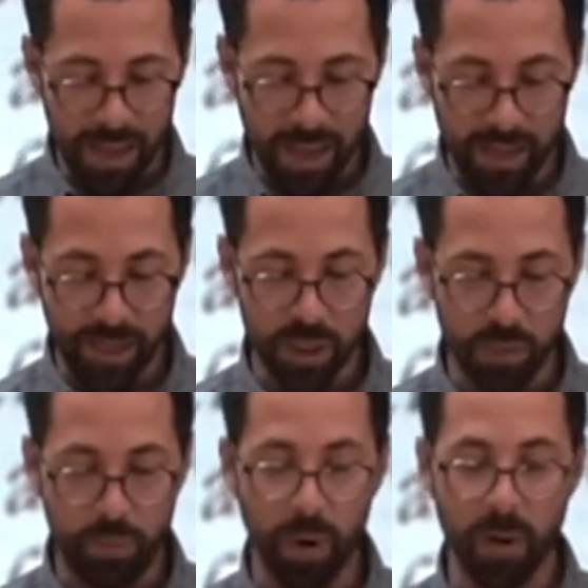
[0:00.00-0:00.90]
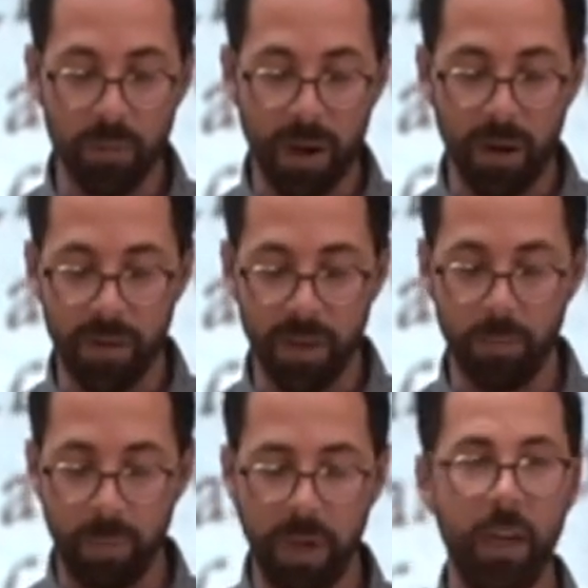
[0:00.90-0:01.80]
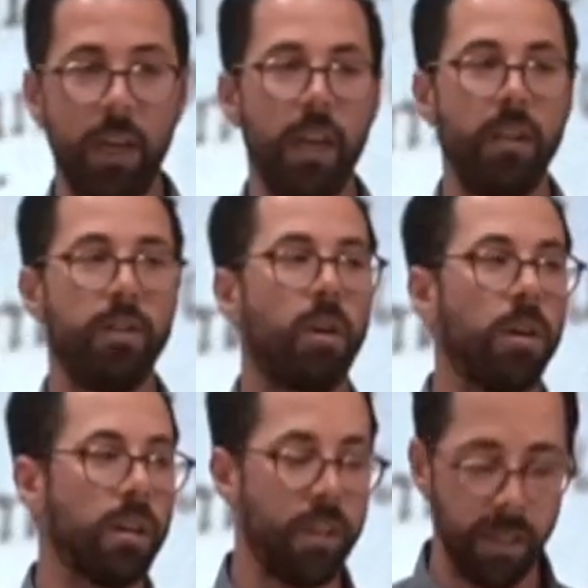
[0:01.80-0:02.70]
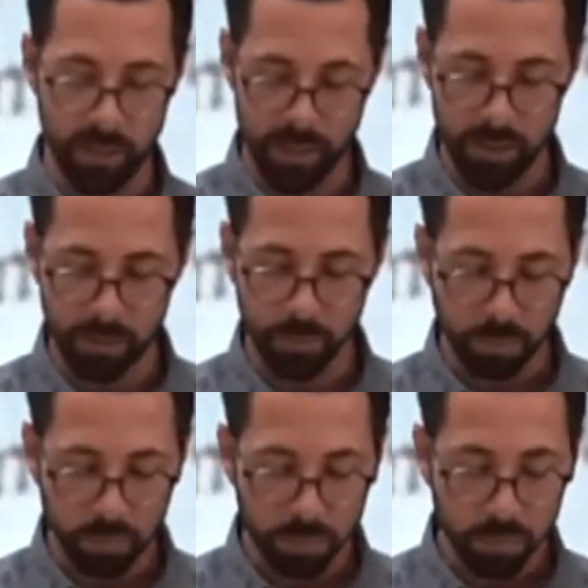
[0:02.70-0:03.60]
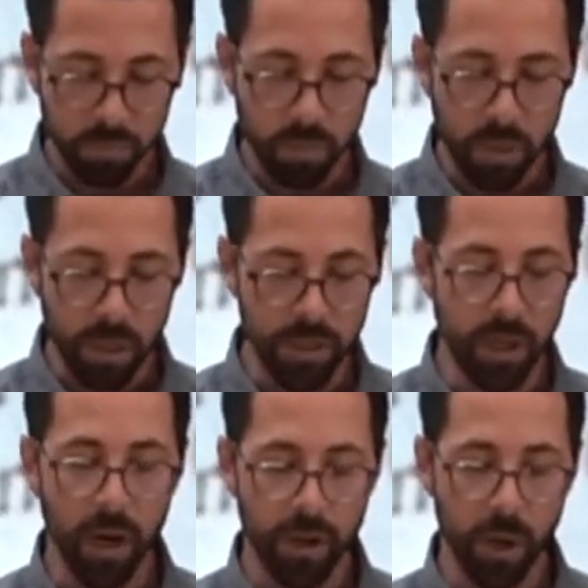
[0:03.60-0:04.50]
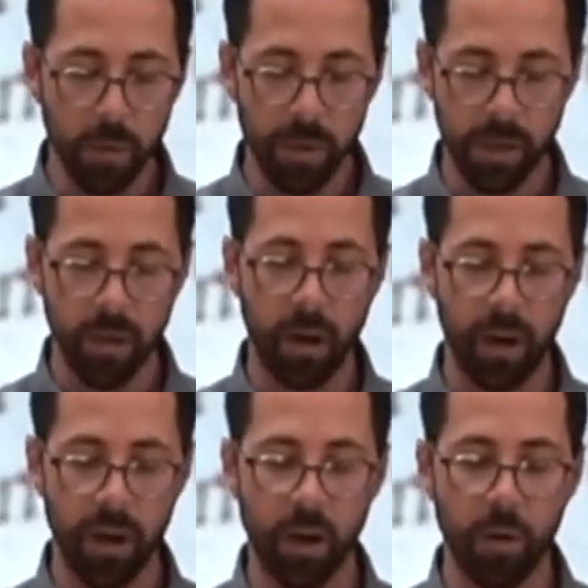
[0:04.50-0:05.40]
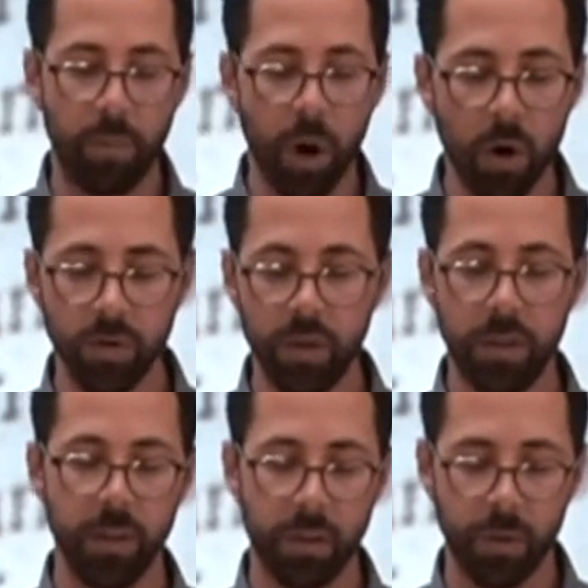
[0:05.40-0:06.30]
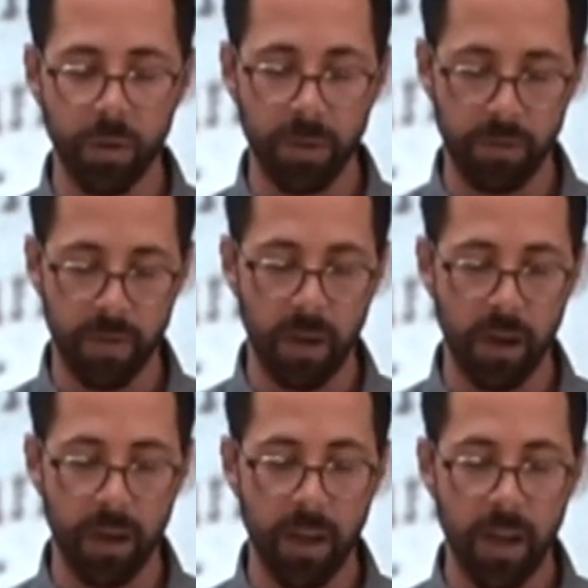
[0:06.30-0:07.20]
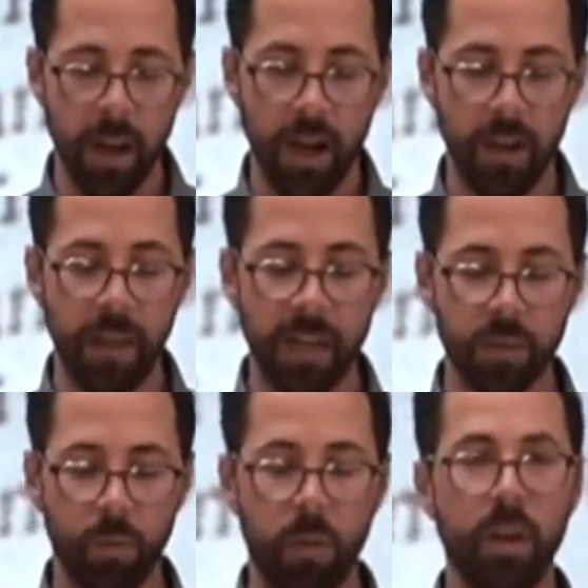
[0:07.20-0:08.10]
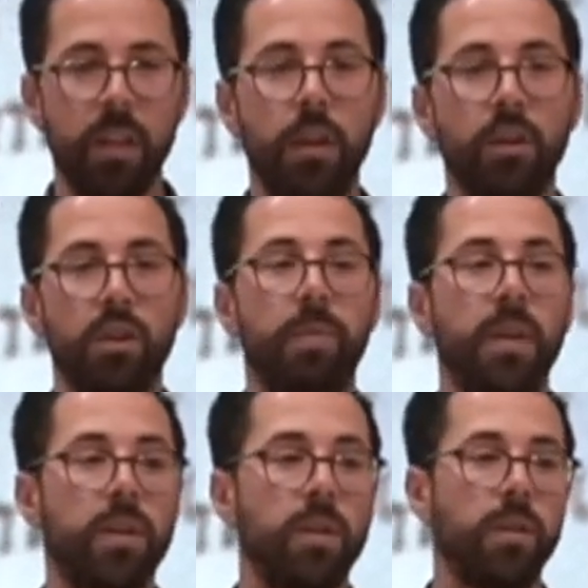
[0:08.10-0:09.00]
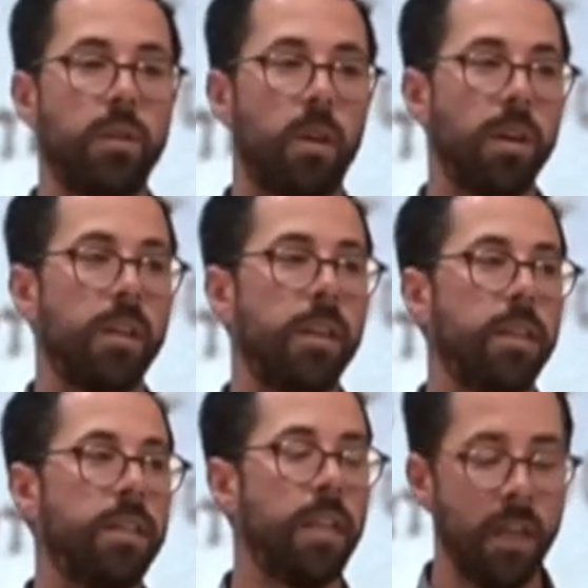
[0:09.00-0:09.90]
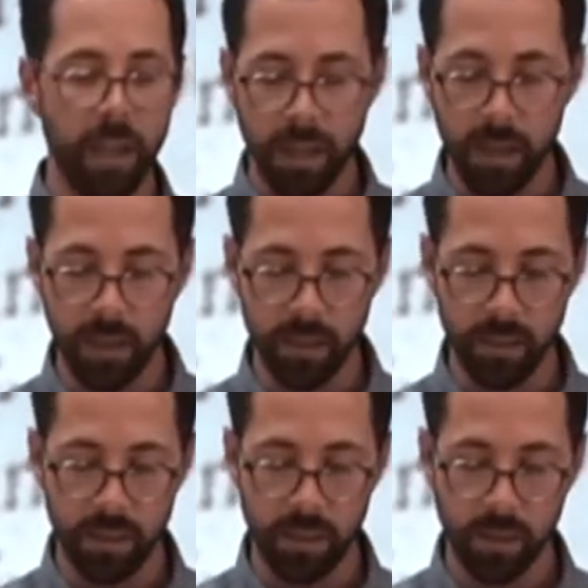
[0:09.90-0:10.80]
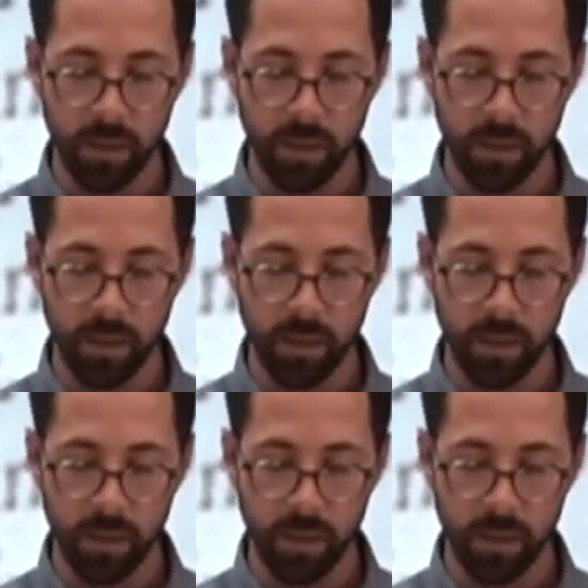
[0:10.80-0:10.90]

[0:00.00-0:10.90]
And he spoke about them being in darkness, not knowing God, opposed to the truth of God. And that's what, you know, spiritual darkness is.